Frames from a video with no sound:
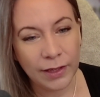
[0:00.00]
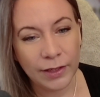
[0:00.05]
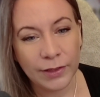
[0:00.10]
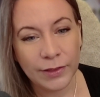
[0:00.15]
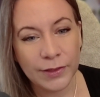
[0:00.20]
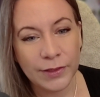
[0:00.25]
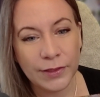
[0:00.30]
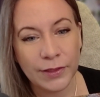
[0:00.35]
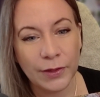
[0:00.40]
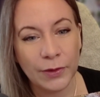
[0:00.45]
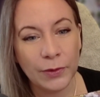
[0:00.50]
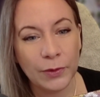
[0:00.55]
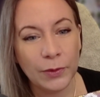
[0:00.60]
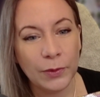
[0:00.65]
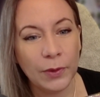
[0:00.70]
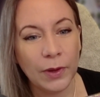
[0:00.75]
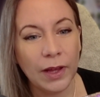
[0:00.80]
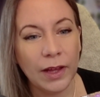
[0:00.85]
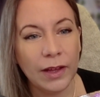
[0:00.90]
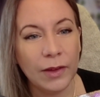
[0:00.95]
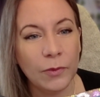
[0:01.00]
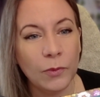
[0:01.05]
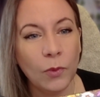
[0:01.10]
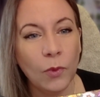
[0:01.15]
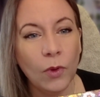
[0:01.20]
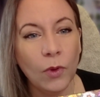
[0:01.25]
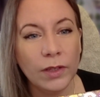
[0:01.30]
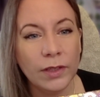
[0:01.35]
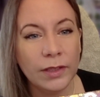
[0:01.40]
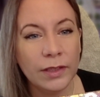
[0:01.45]
So
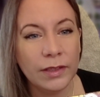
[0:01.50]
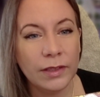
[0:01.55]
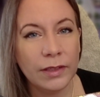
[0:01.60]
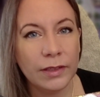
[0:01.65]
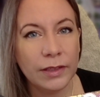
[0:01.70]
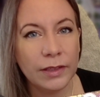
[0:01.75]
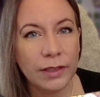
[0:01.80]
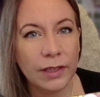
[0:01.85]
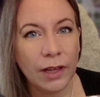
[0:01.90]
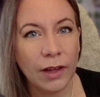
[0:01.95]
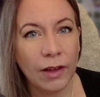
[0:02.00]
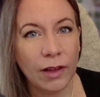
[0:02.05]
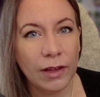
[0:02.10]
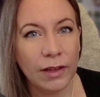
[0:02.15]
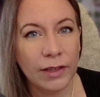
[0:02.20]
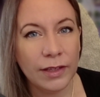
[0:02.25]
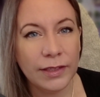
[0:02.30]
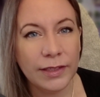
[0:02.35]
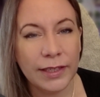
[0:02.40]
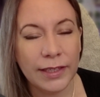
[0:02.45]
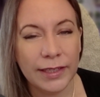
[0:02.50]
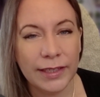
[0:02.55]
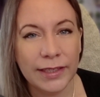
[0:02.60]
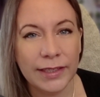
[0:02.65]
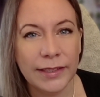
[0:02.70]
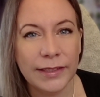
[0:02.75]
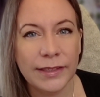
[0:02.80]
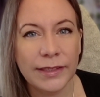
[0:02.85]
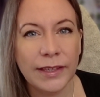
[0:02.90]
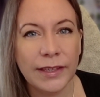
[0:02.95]
one card
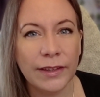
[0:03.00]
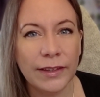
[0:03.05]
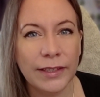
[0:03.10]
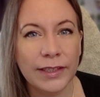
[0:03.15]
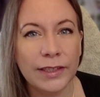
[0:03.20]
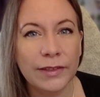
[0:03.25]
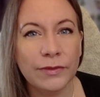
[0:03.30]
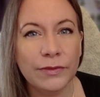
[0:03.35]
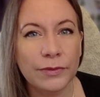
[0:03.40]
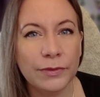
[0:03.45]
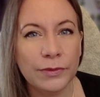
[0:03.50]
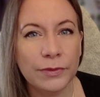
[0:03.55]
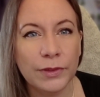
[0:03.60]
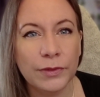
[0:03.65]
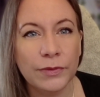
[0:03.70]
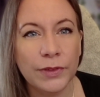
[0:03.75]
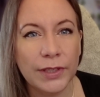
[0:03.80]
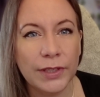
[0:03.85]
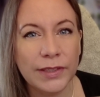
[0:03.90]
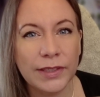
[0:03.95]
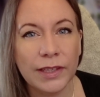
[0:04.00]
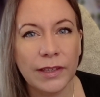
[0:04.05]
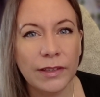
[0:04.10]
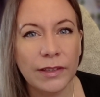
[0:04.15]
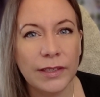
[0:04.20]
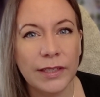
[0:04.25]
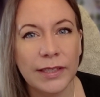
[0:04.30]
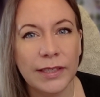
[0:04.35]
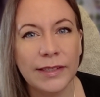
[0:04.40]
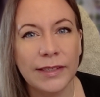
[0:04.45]
is the first
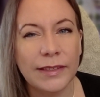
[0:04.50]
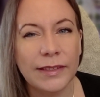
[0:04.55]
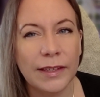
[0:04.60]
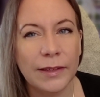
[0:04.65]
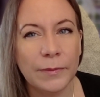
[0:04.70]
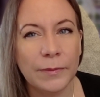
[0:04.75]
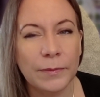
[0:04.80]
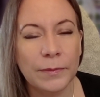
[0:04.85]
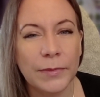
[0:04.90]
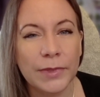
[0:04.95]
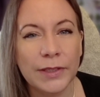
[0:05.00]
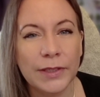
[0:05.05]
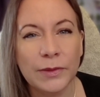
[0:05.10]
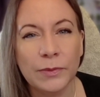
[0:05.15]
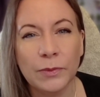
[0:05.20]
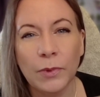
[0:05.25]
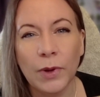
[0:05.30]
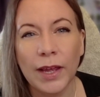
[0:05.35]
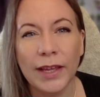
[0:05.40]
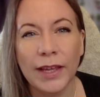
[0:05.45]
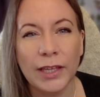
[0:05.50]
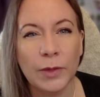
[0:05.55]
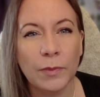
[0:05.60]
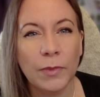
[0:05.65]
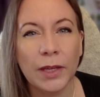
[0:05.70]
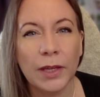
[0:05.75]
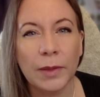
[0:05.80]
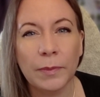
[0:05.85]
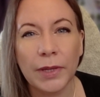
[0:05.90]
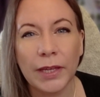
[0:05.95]
card is where you
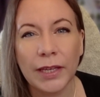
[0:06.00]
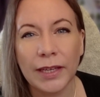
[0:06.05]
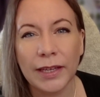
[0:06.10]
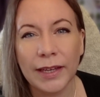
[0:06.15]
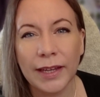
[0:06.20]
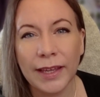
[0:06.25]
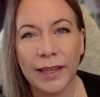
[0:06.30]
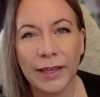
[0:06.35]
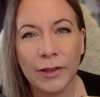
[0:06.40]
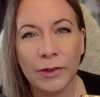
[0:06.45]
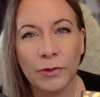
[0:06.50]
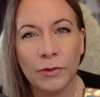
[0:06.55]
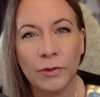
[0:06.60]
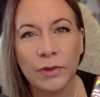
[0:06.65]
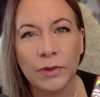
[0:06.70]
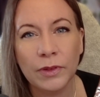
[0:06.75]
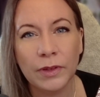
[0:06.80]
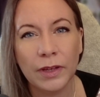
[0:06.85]
might be now,